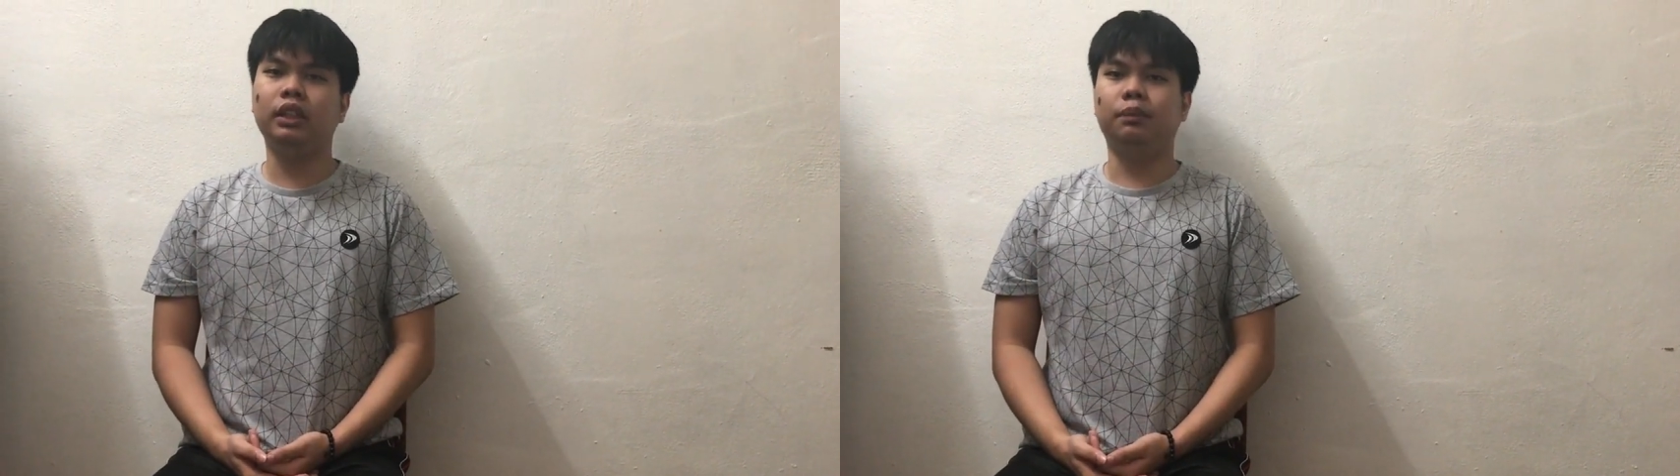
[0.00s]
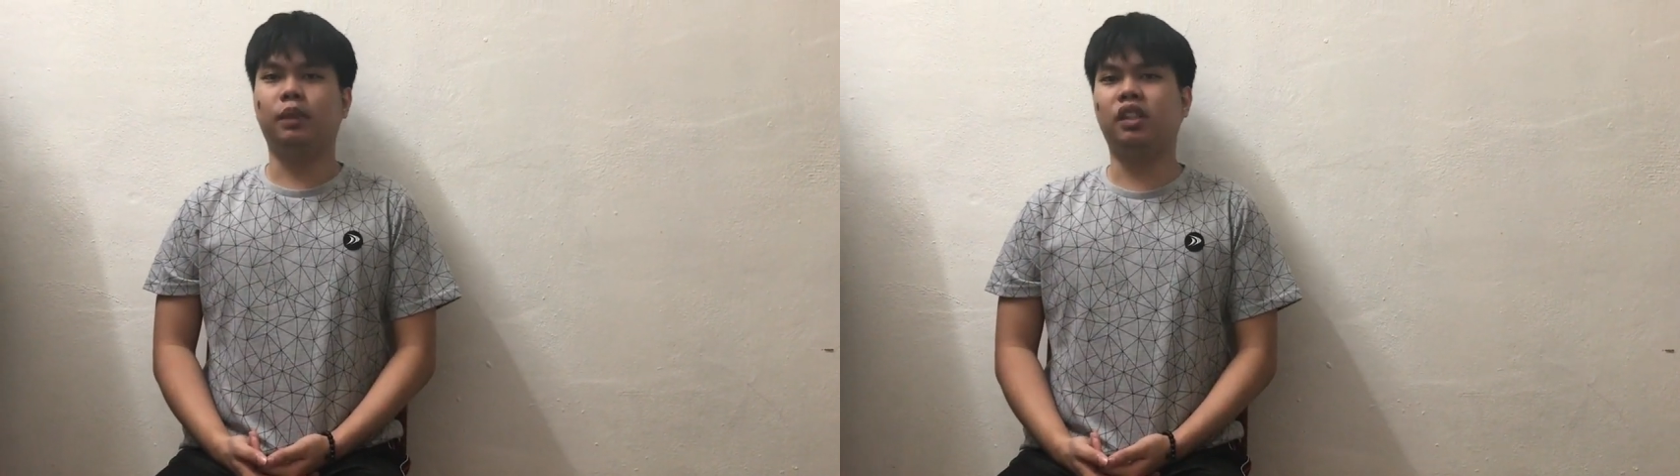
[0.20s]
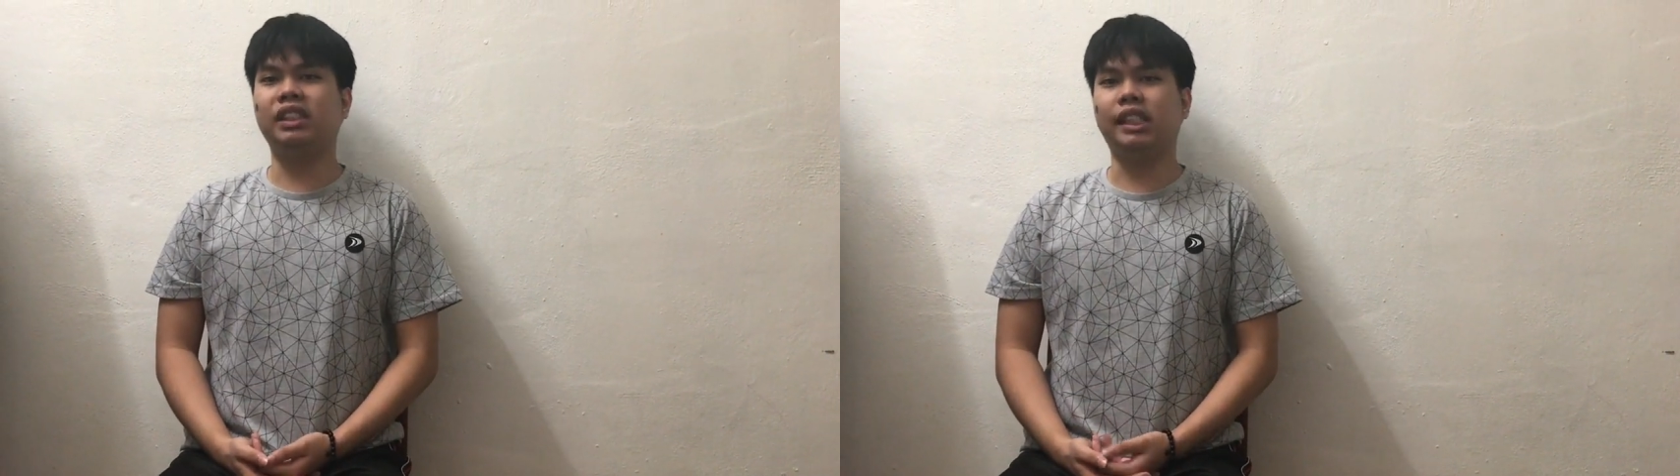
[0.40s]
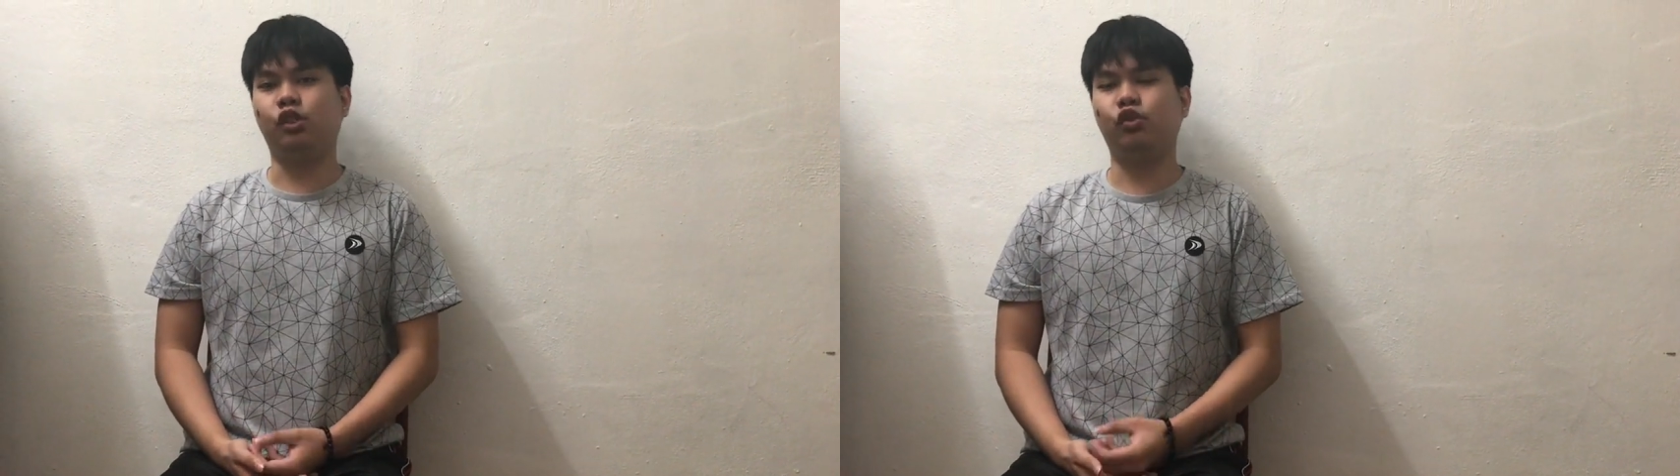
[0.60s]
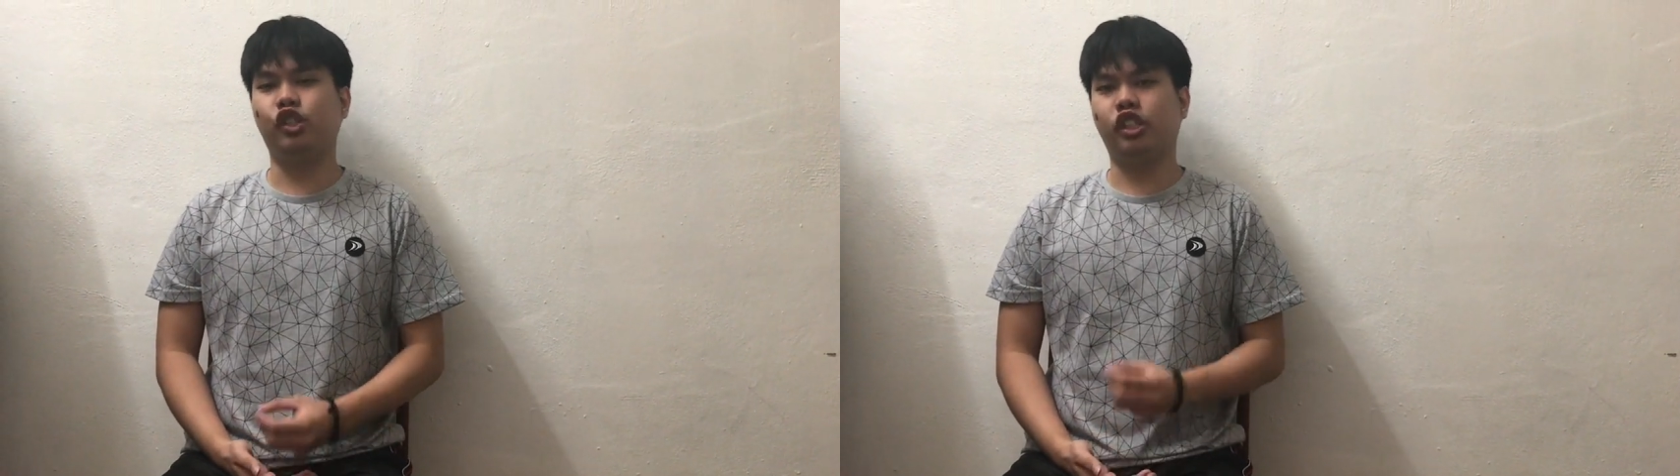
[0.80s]
because it
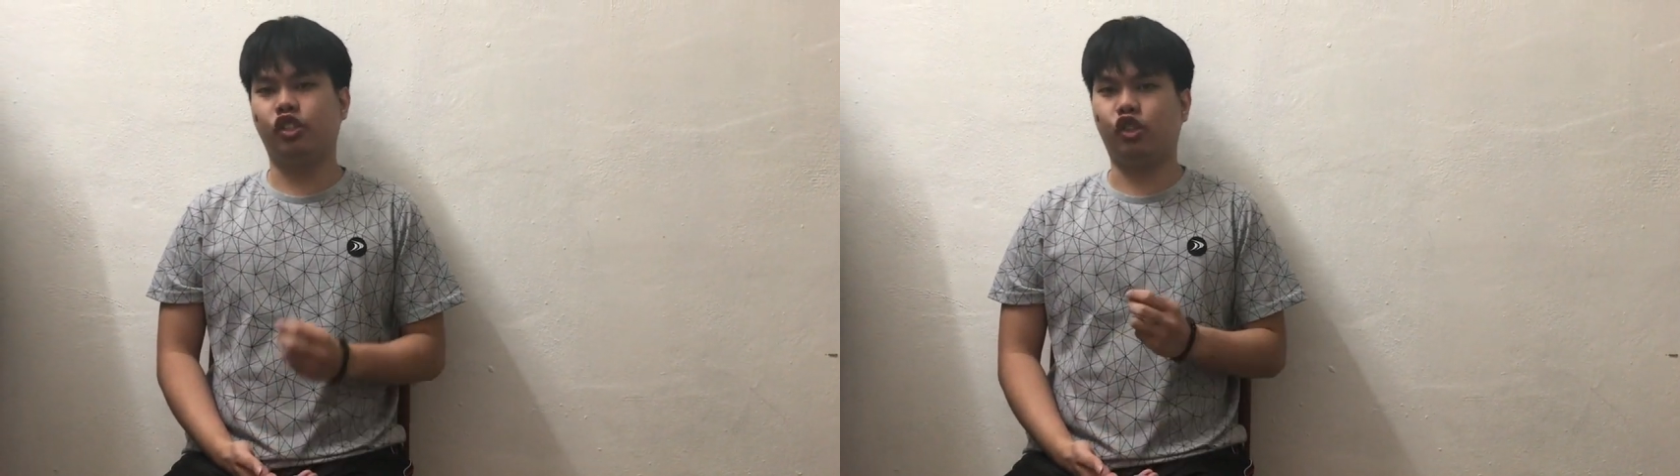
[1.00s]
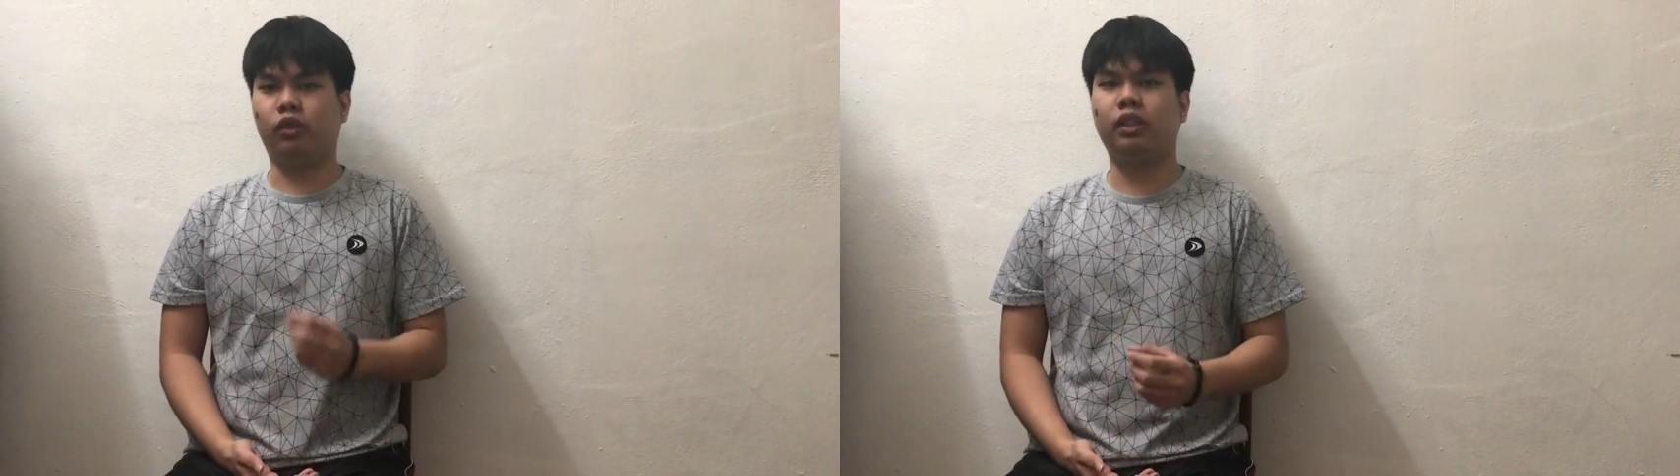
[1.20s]
uses the shorter